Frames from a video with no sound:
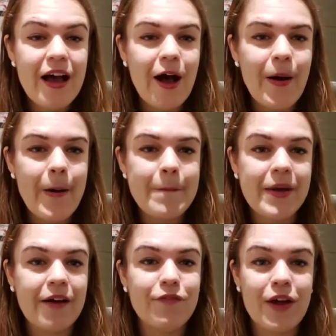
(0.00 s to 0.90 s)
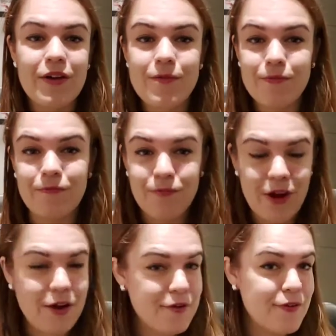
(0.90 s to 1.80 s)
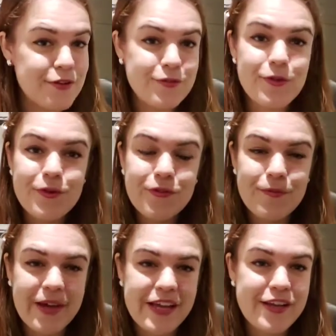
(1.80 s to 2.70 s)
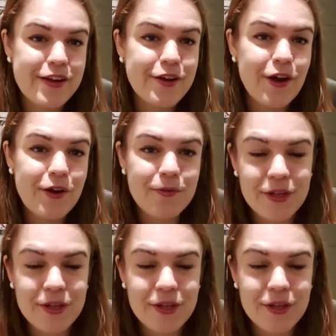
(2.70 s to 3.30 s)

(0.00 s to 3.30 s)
Very proud of us all for making a coat.